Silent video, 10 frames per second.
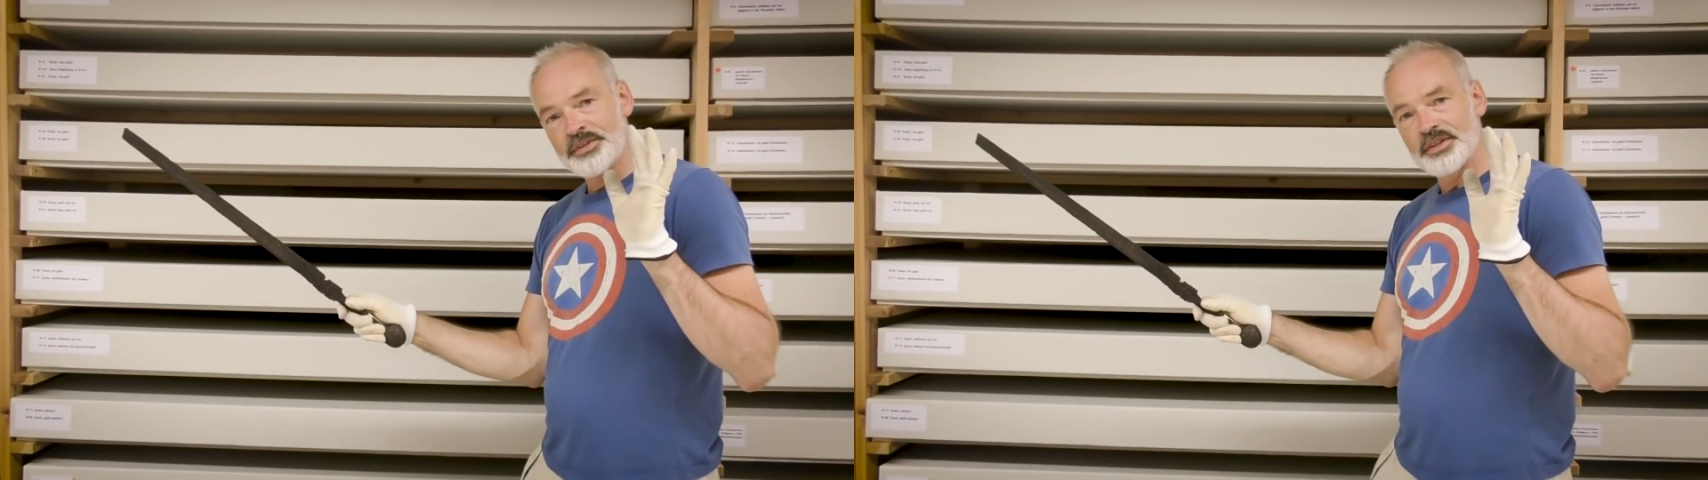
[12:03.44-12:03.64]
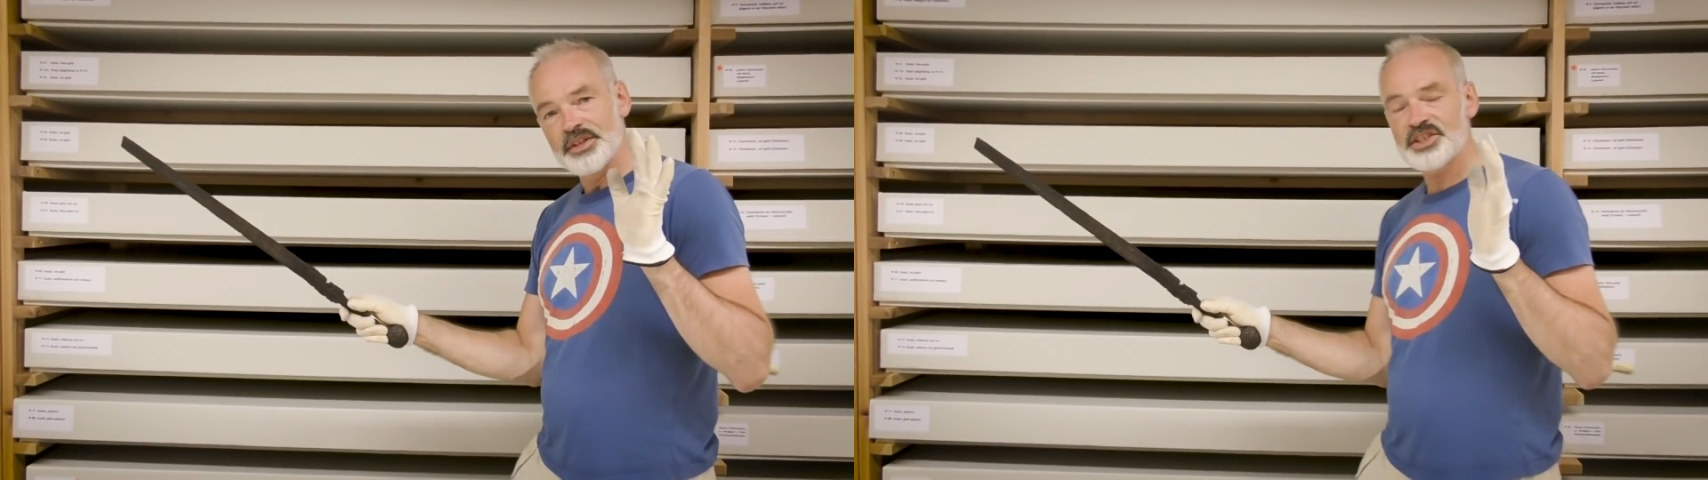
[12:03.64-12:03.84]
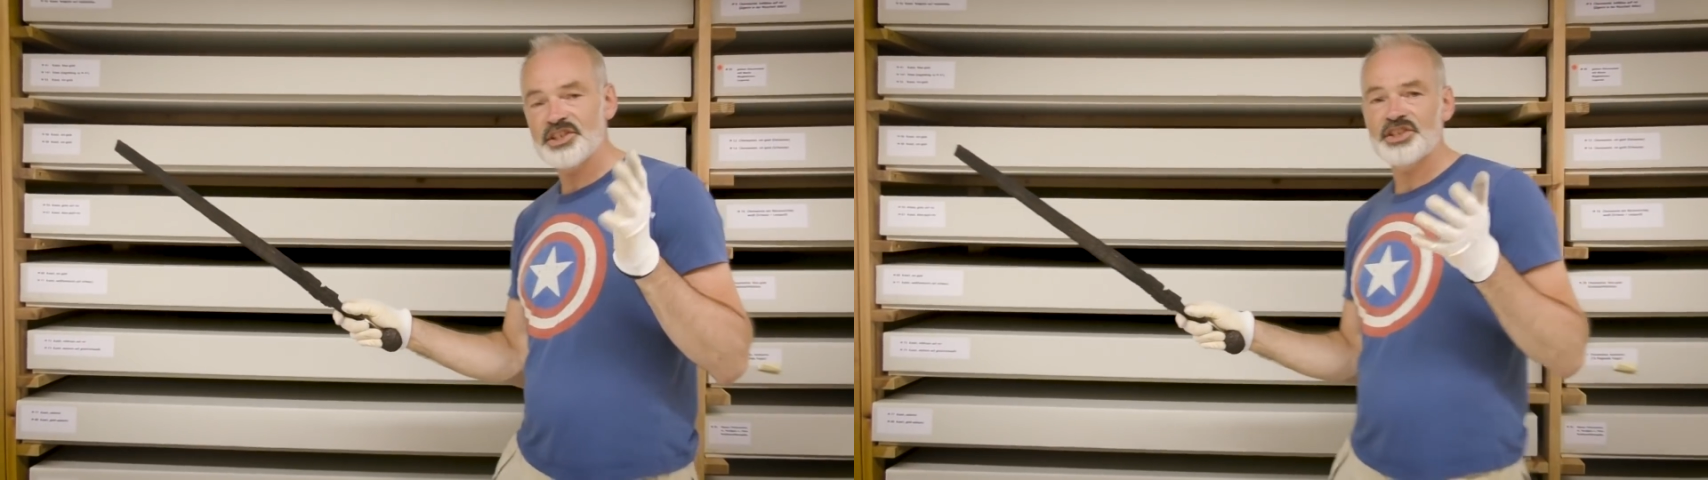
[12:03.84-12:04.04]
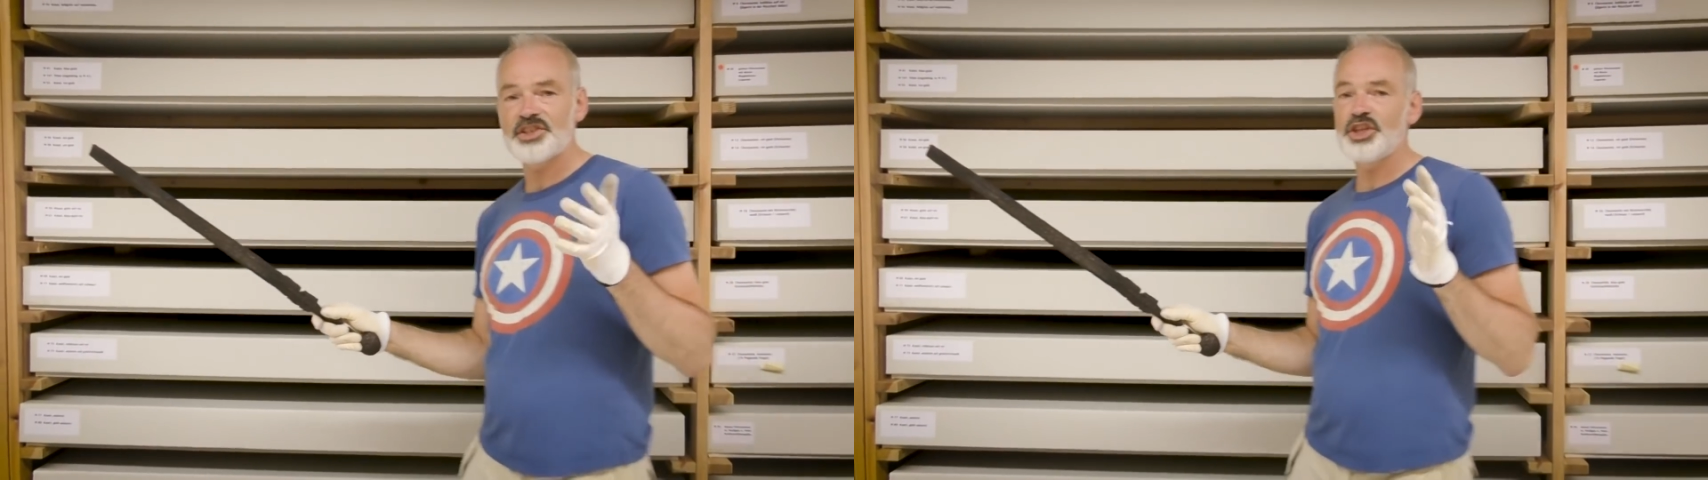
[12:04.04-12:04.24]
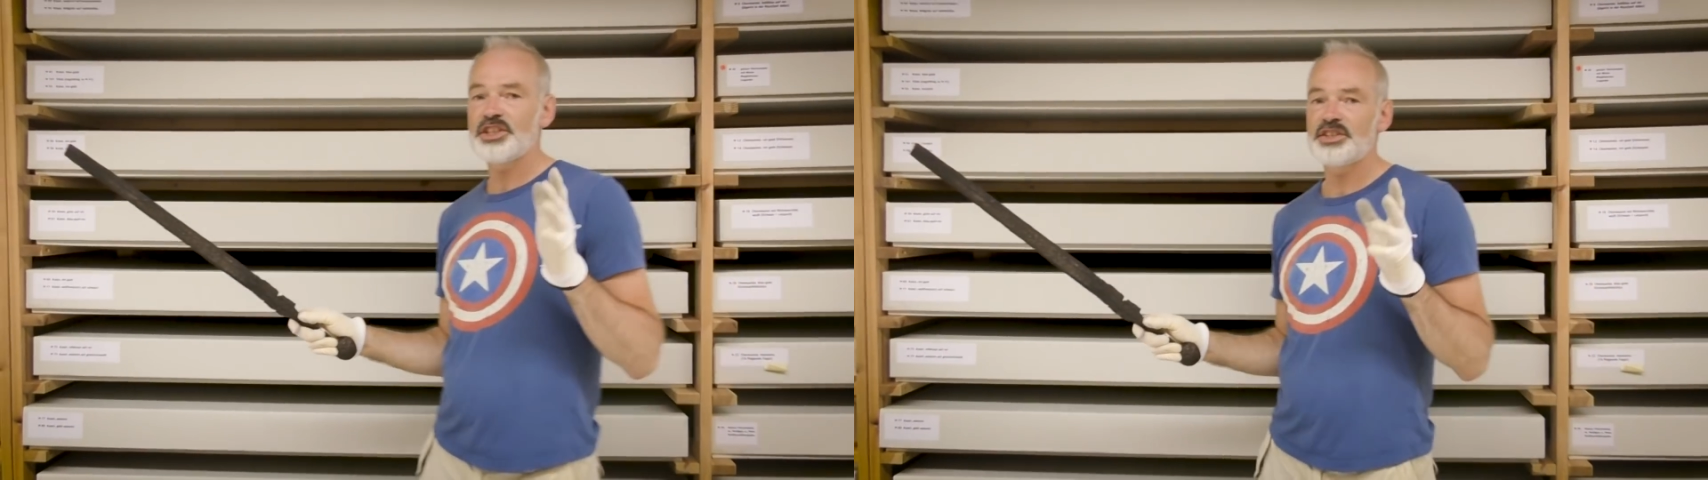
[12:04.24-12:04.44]
This is
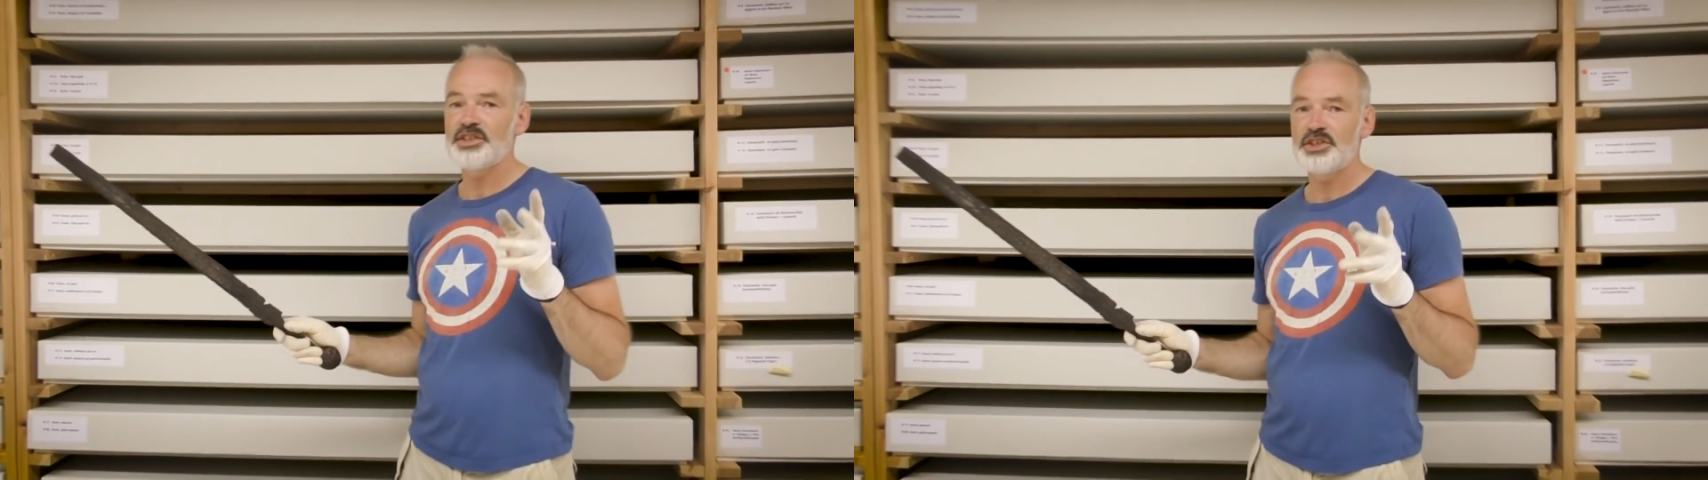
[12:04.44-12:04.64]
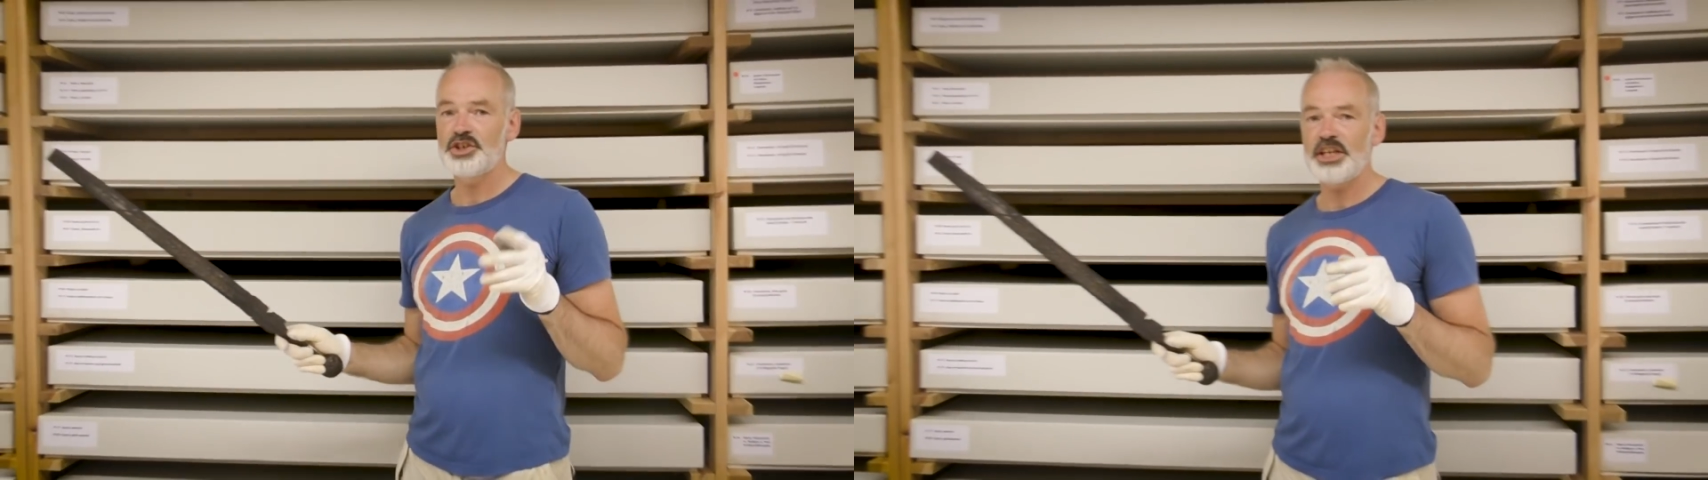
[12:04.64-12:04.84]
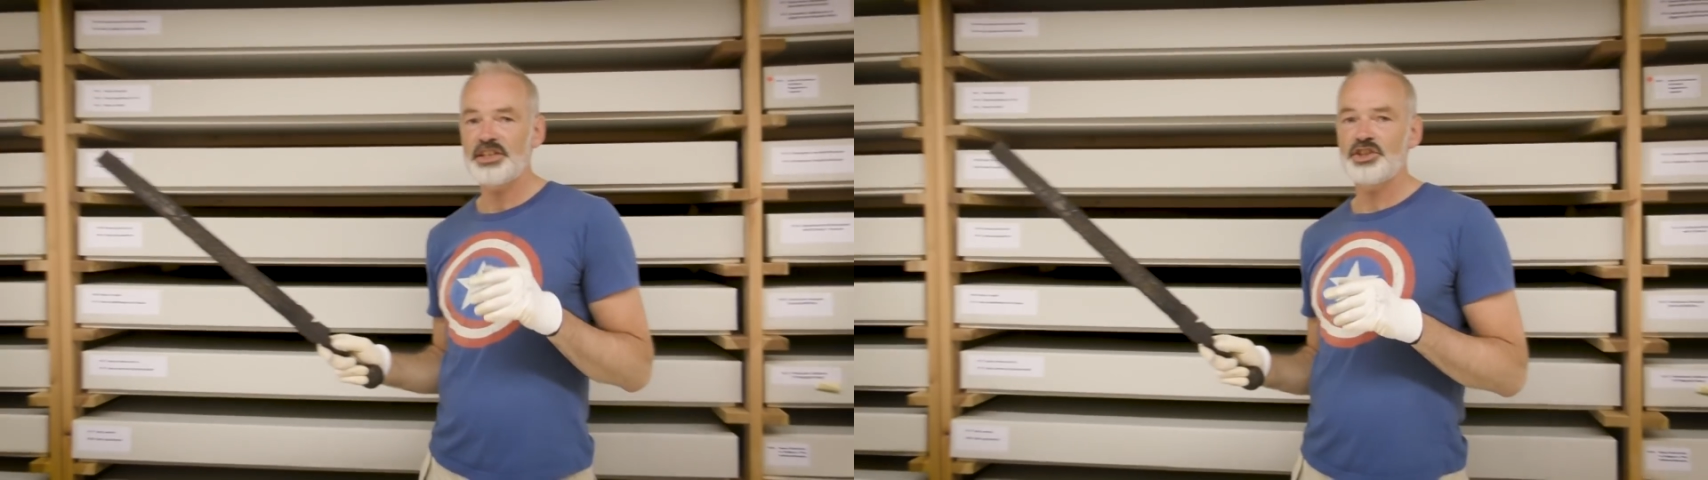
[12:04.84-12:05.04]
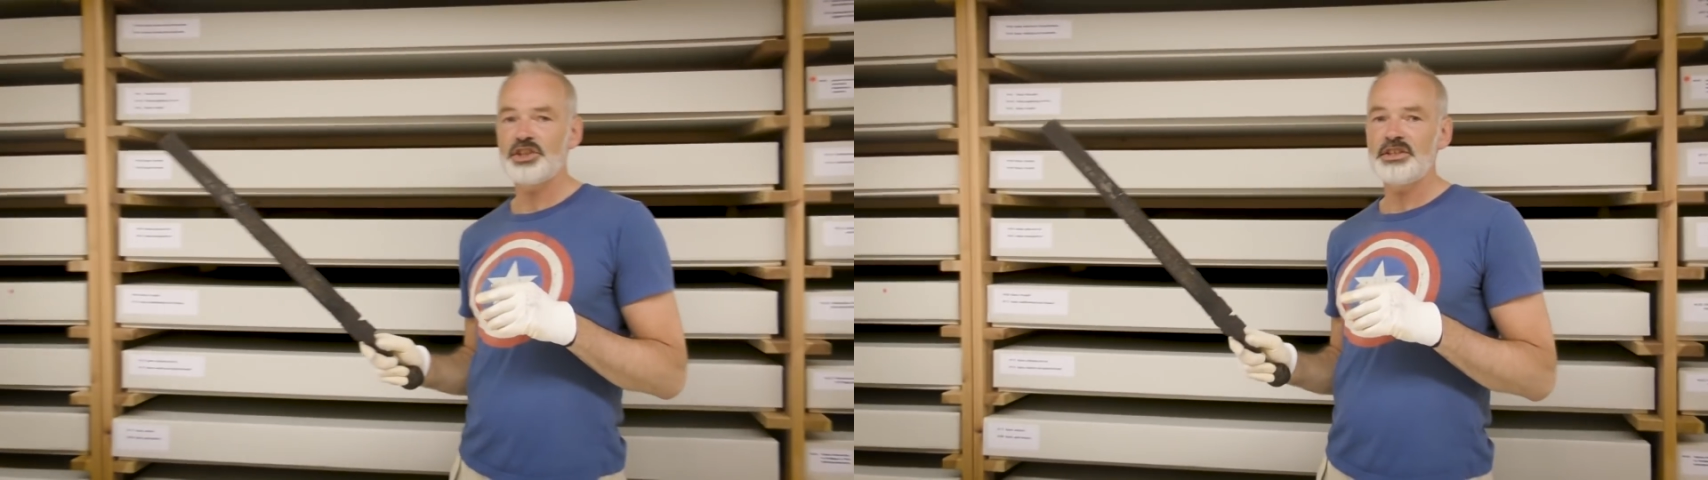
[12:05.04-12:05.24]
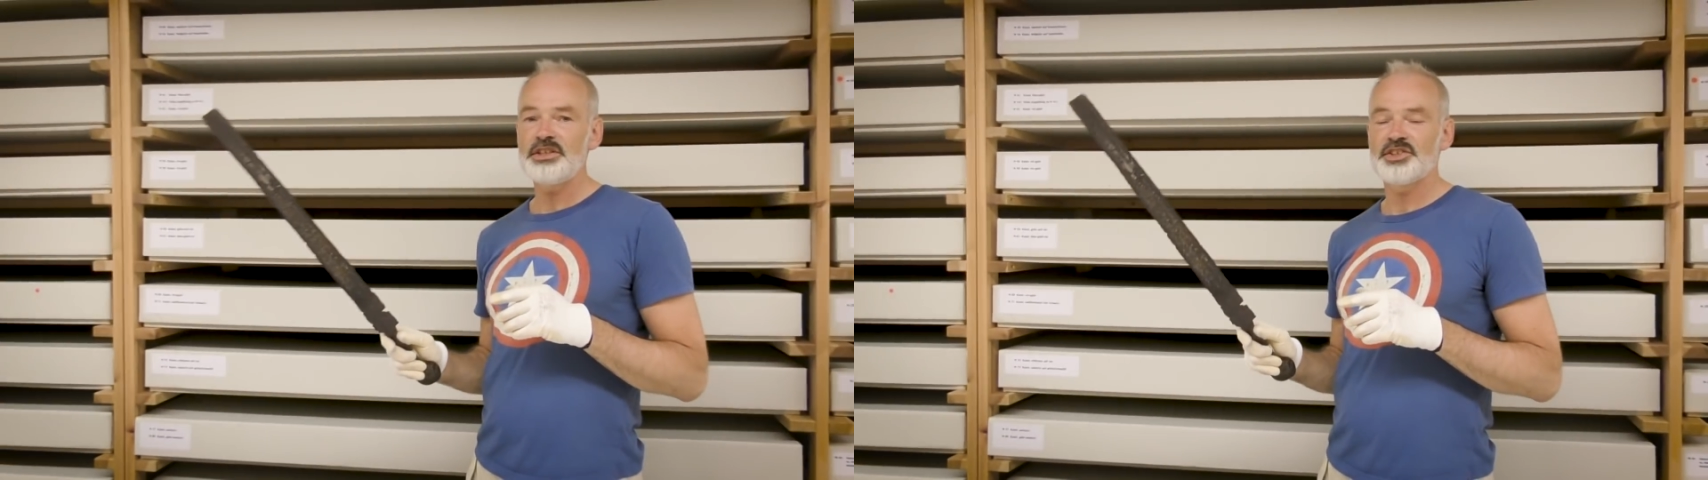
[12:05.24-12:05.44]
just a suggestion,